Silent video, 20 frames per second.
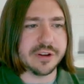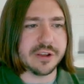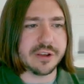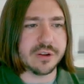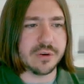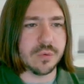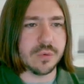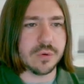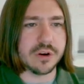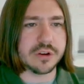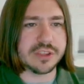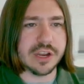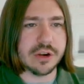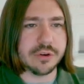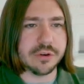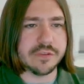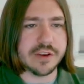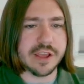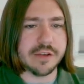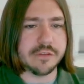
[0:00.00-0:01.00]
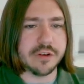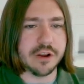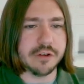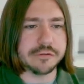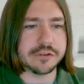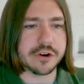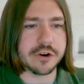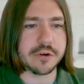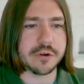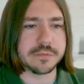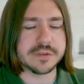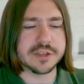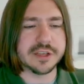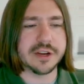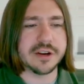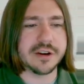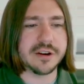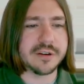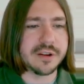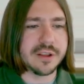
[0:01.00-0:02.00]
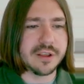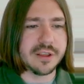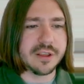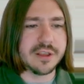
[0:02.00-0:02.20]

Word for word: not going to work. They don't even have enough terms here.